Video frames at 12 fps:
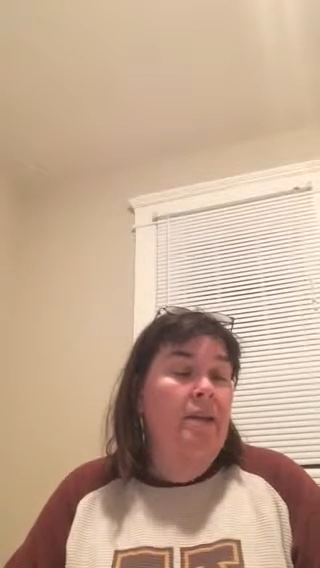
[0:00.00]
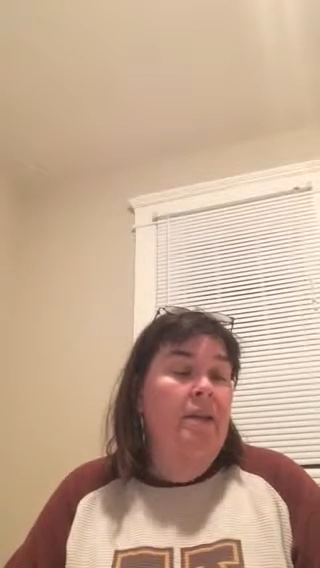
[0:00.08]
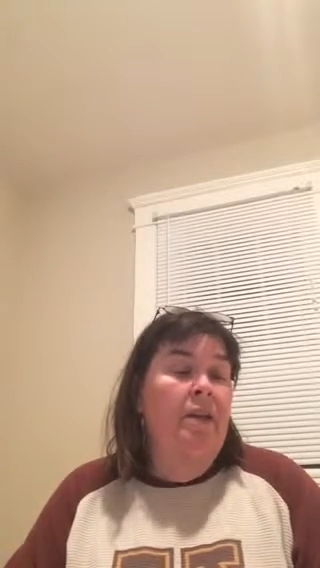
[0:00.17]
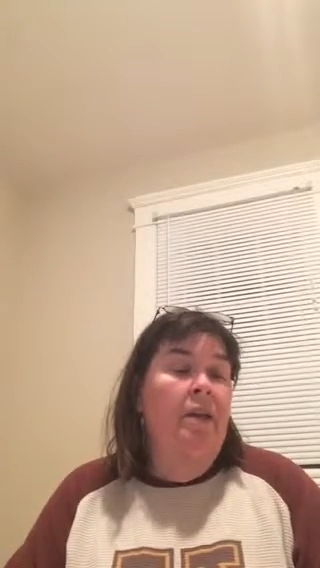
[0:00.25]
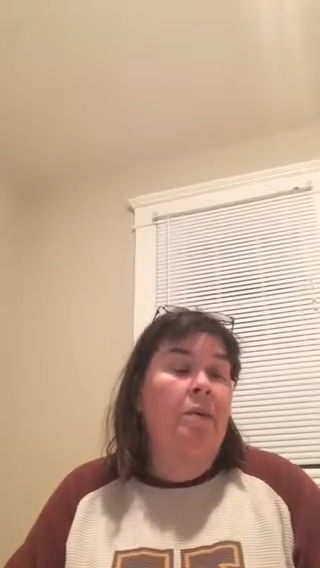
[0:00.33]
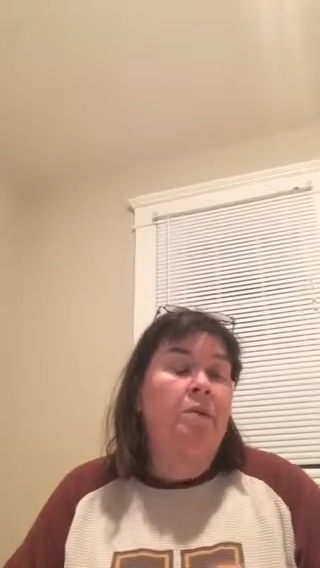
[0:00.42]

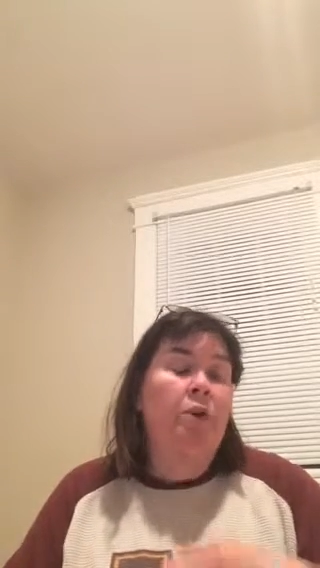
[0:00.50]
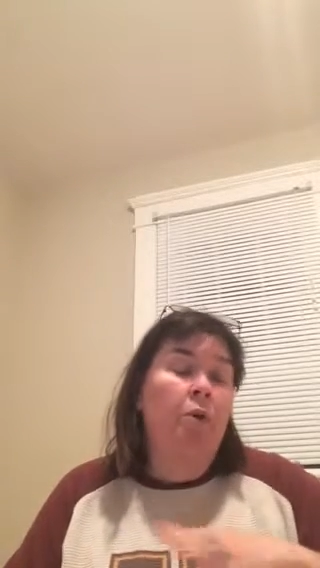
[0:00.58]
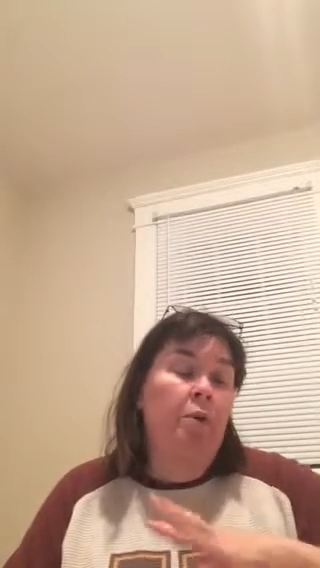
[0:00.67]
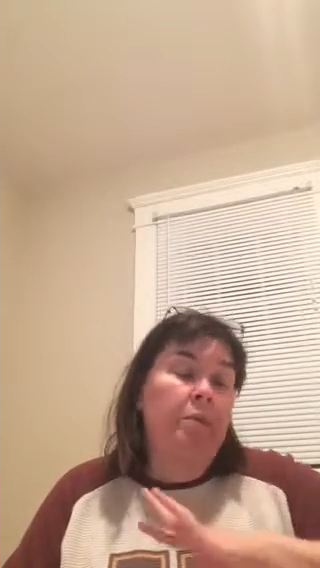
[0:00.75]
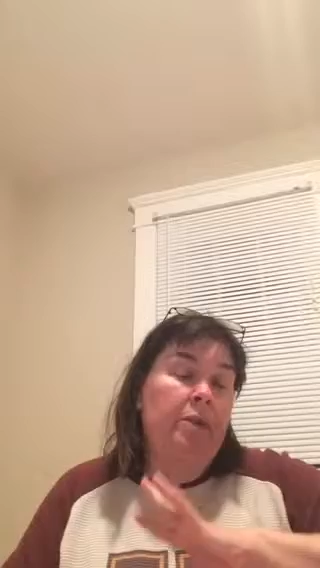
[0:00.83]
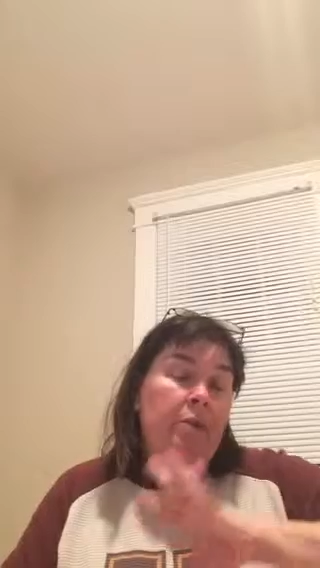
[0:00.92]
I'm
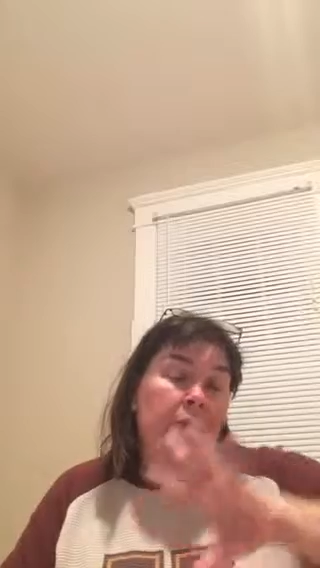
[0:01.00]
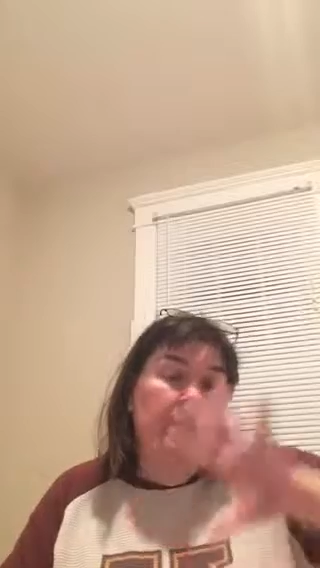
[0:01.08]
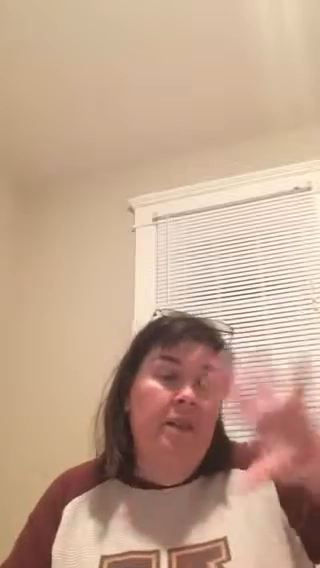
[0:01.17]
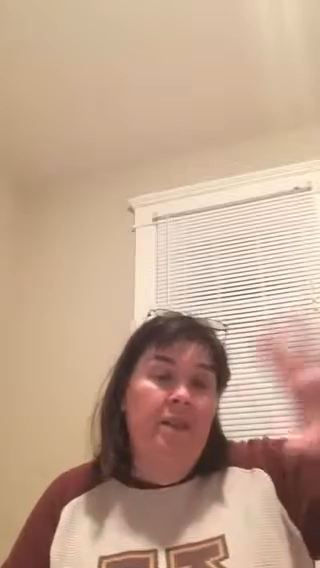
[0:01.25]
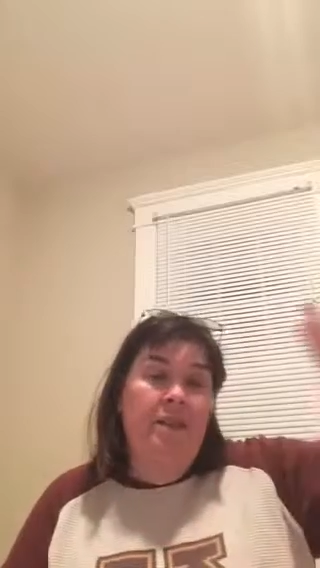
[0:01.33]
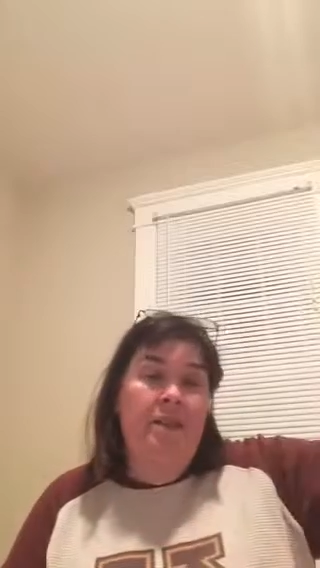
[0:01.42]
torn between
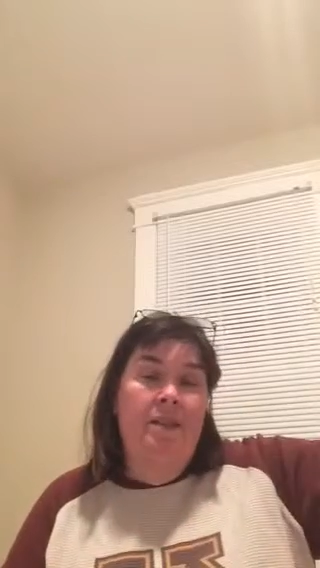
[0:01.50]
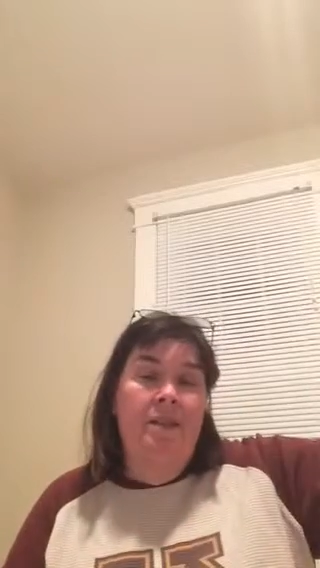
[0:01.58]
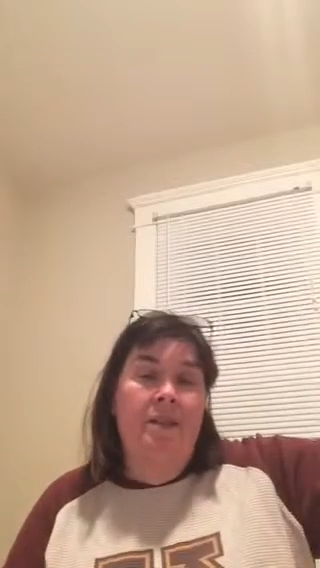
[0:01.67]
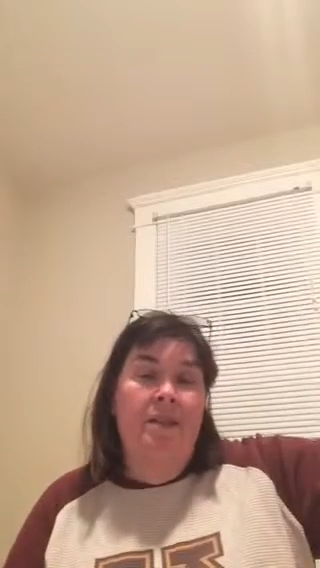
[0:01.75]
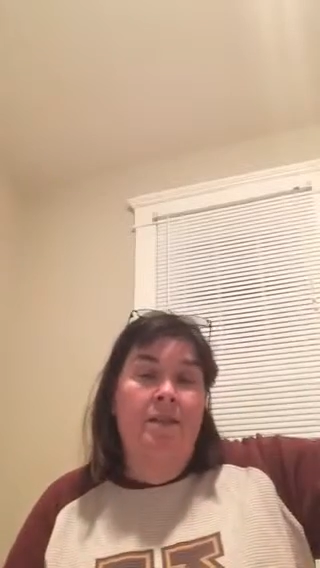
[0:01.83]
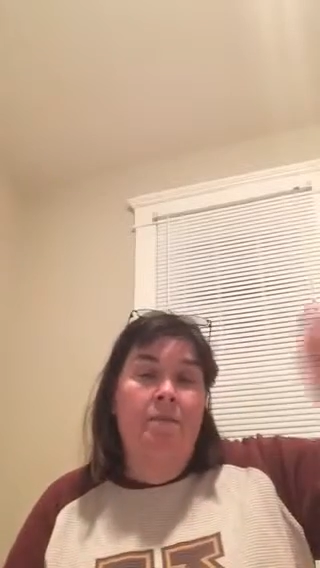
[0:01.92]

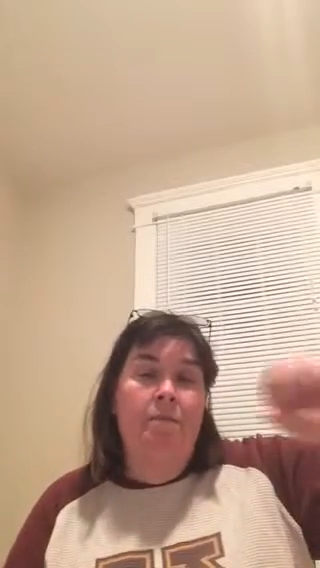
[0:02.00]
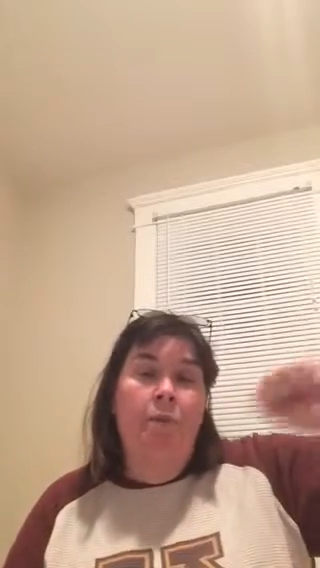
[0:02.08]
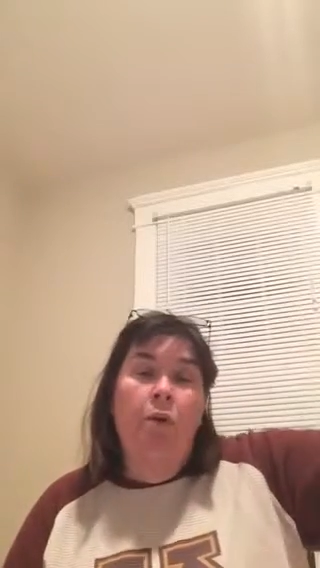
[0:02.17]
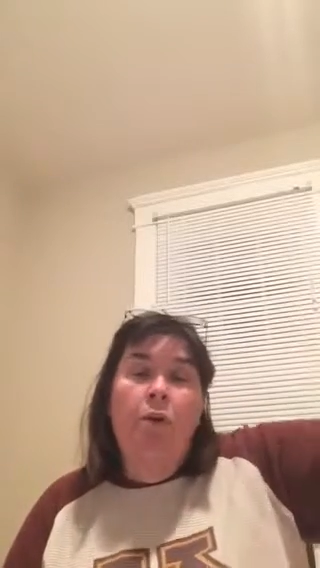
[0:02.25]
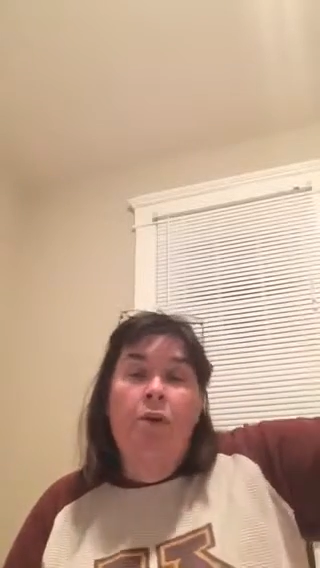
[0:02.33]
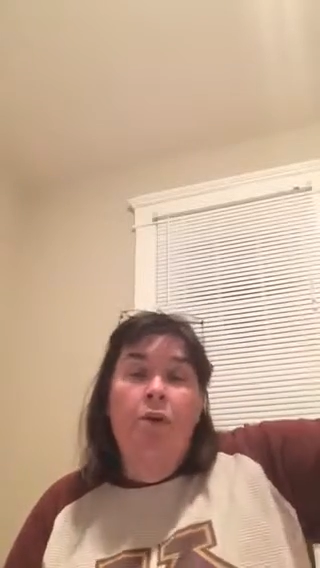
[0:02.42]
this
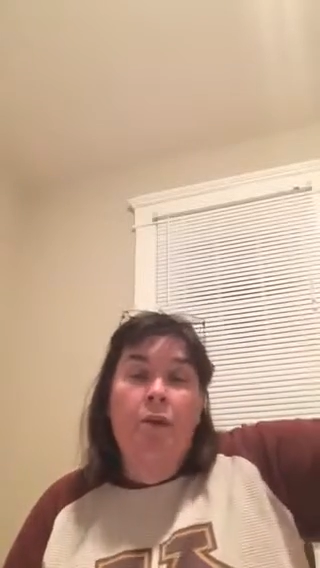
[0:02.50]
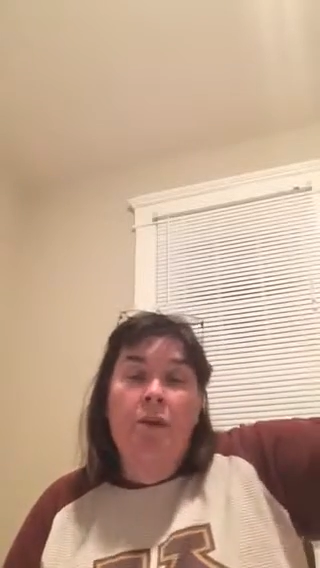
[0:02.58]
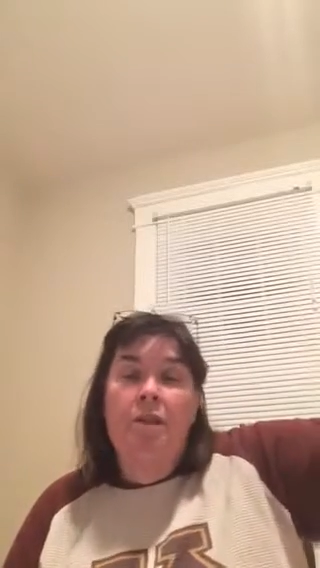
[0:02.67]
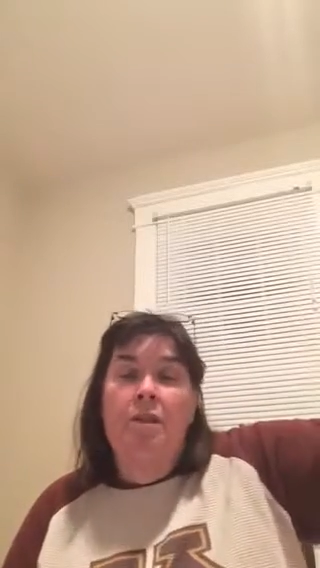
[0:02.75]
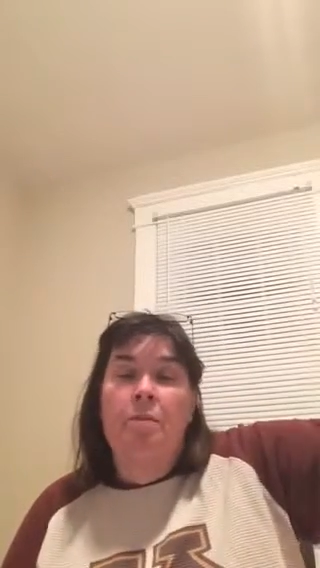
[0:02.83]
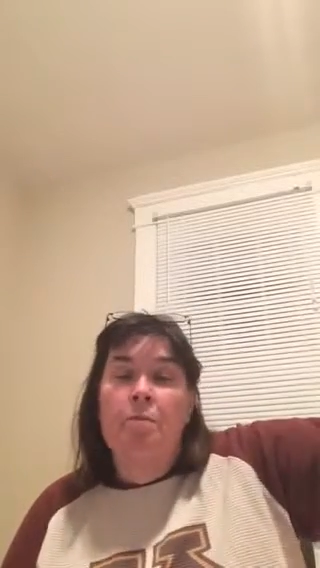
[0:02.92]
pull
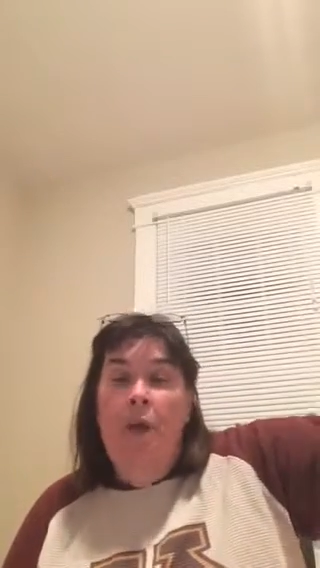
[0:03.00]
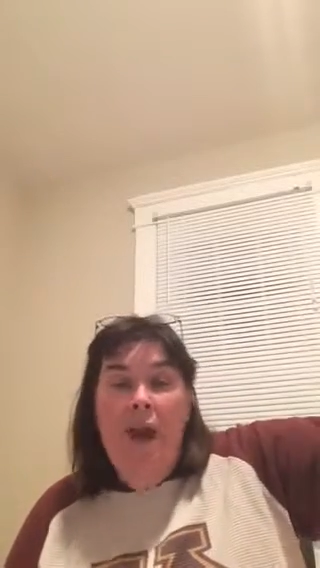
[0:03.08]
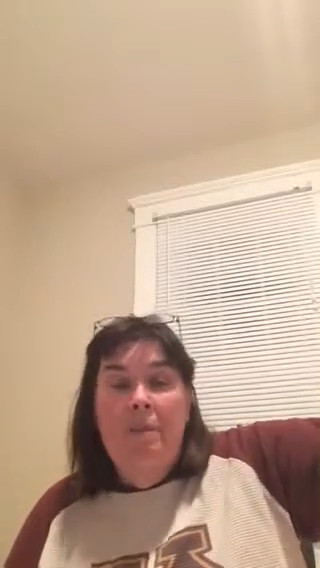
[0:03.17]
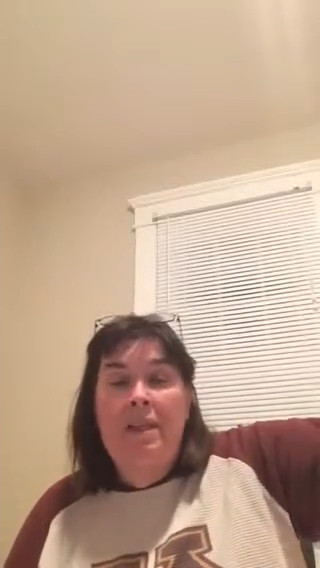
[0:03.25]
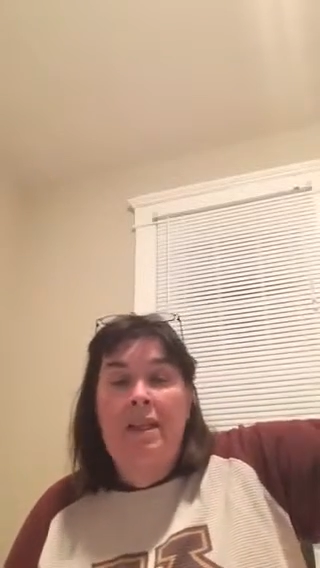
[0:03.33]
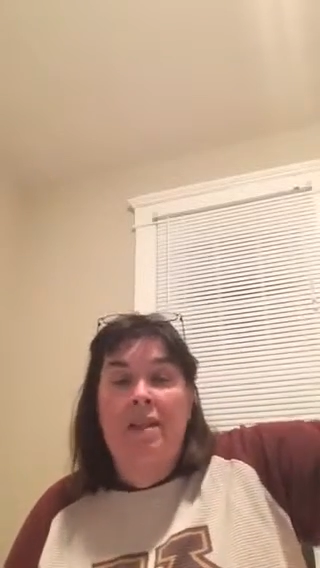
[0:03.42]
towards
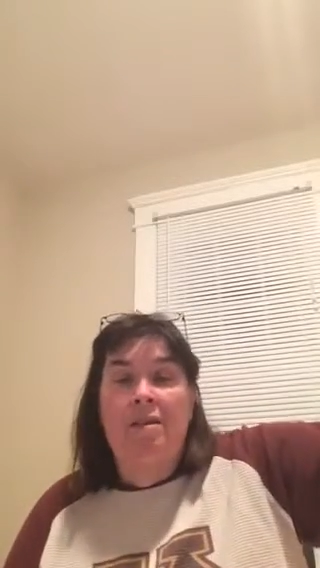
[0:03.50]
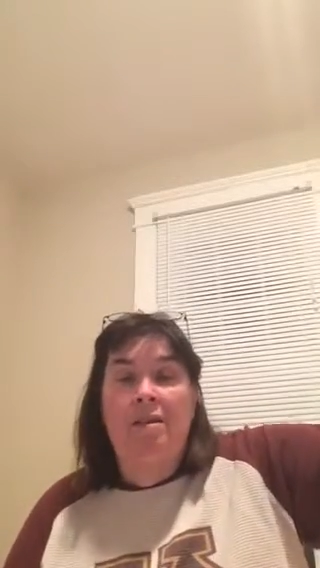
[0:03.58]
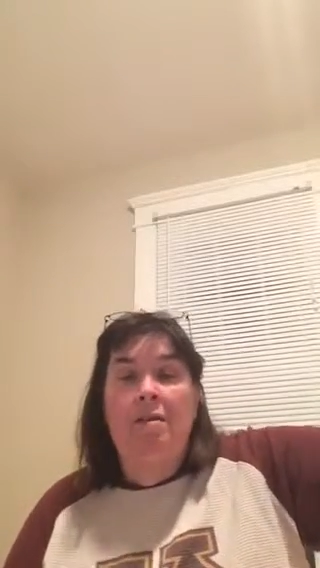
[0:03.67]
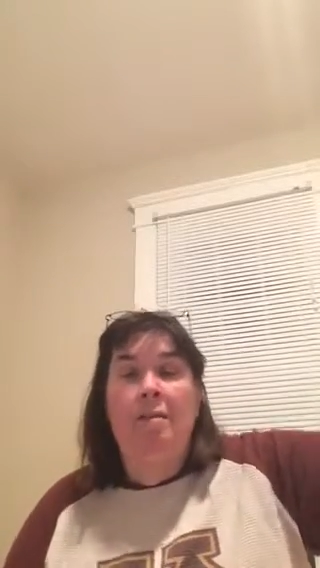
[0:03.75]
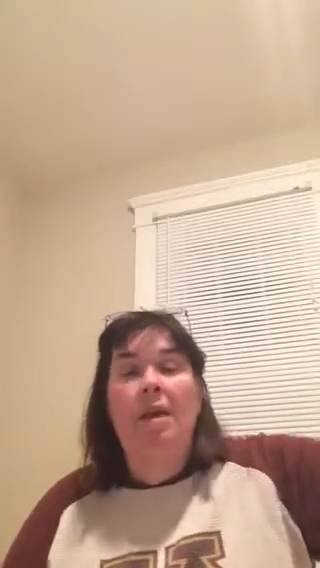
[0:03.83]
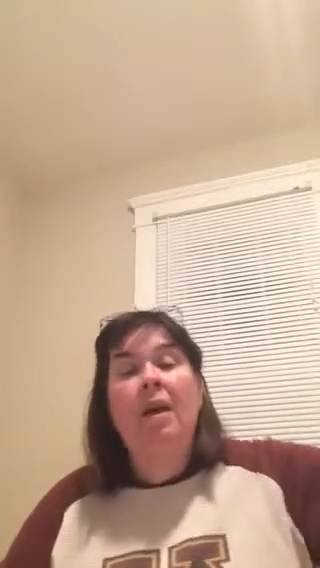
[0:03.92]

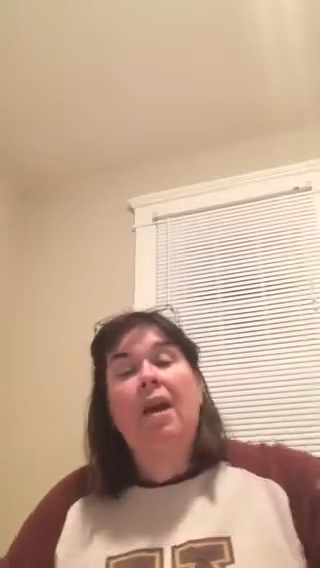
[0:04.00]
pragmatism,